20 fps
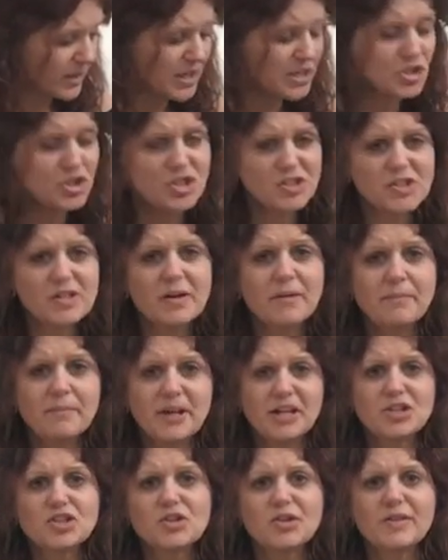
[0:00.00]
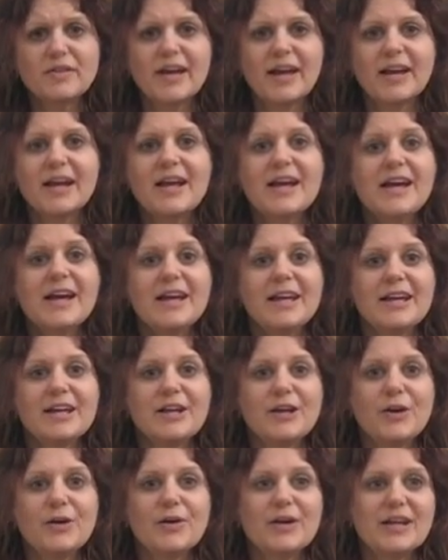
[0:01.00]
And just make sure that, you
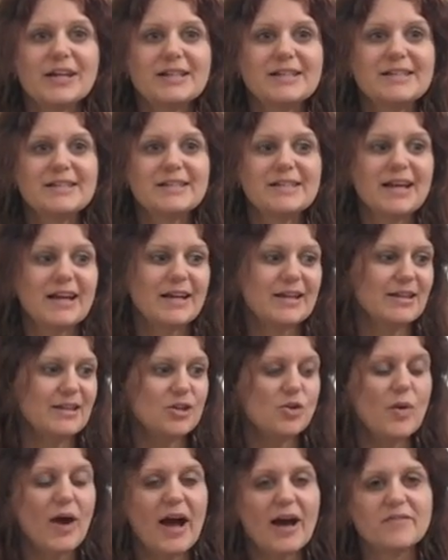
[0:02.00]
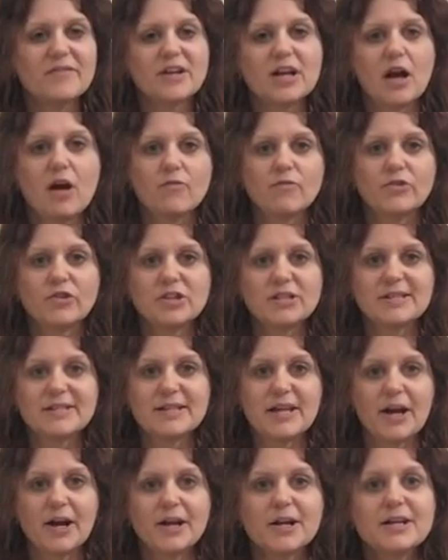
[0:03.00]
know, you have the comforts
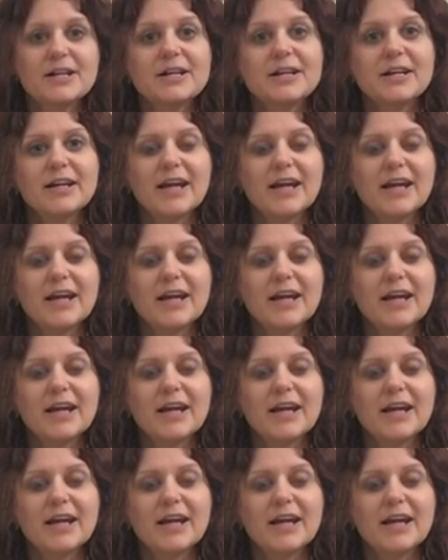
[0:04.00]
there.